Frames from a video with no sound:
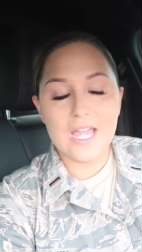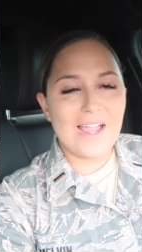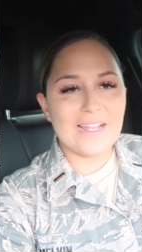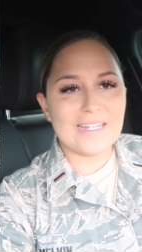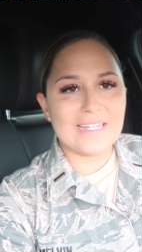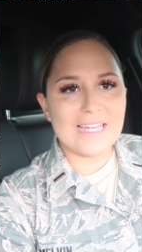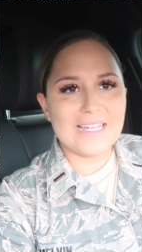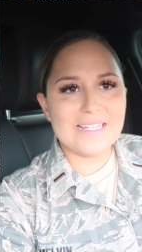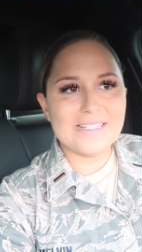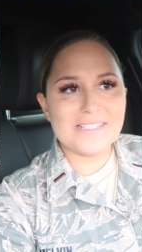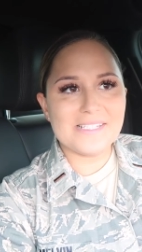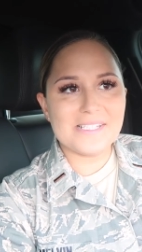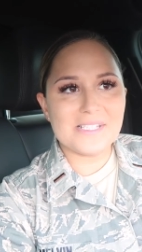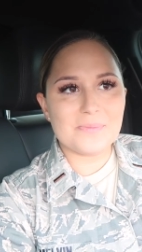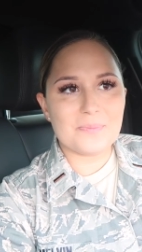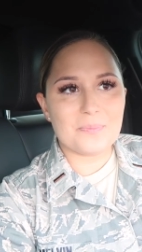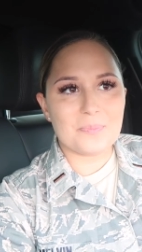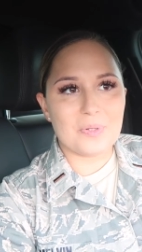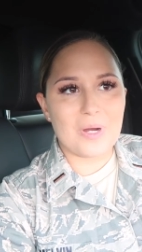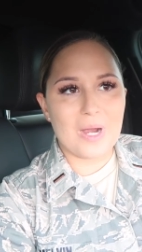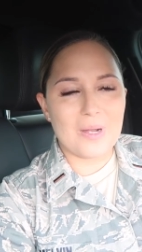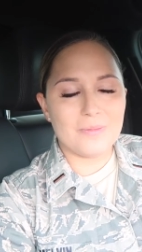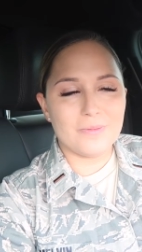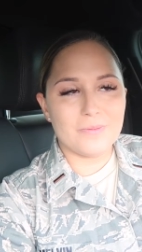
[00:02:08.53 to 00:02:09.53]
I guess
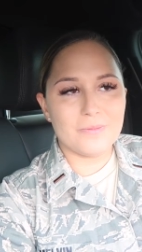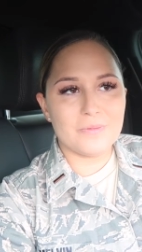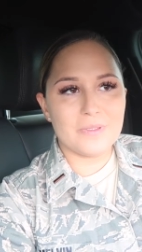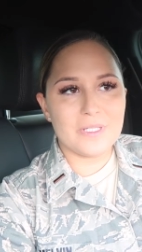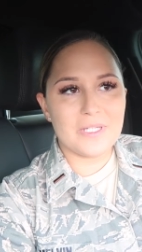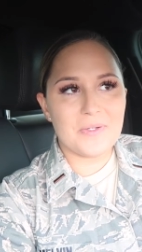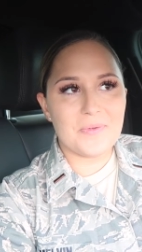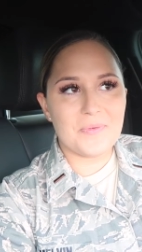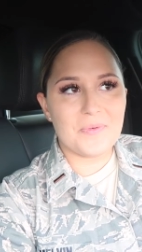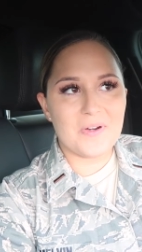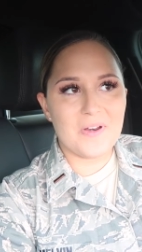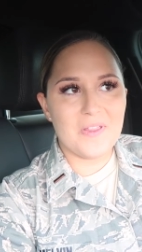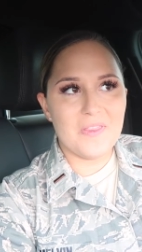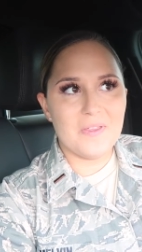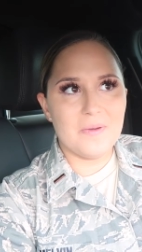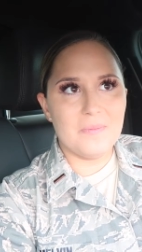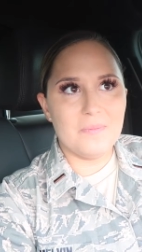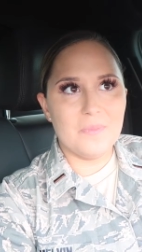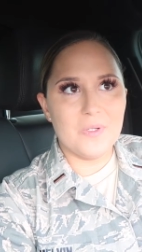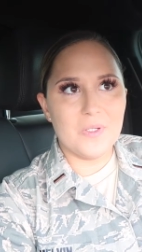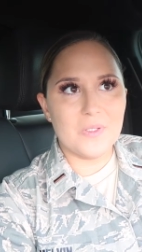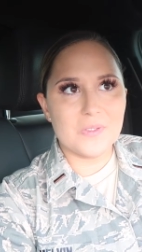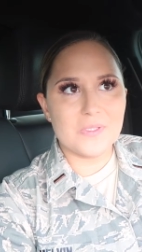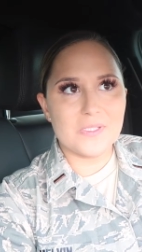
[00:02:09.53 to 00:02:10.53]
probably one of
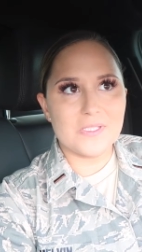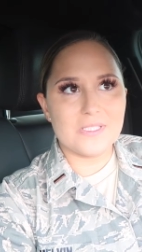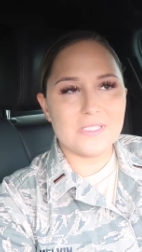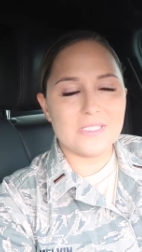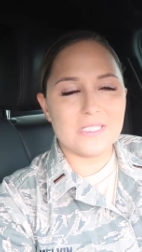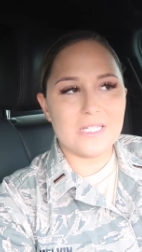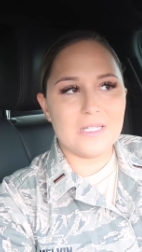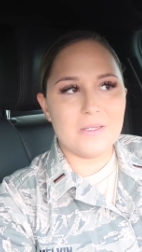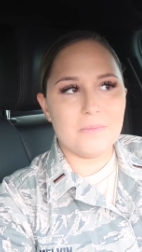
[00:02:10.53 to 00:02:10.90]
the most